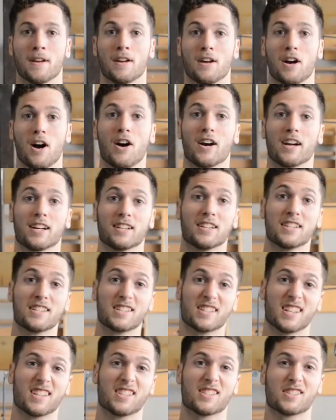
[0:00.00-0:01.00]
All right, let's
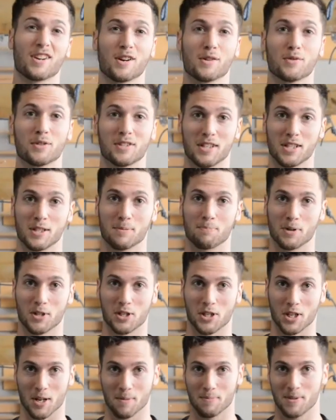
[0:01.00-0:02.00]
get started with these
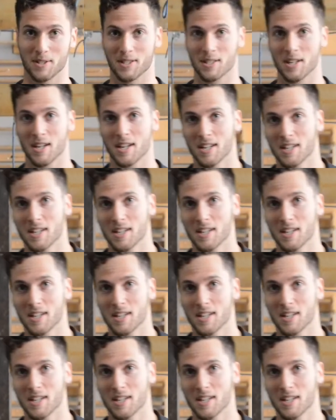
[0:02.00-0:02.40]
push-ups.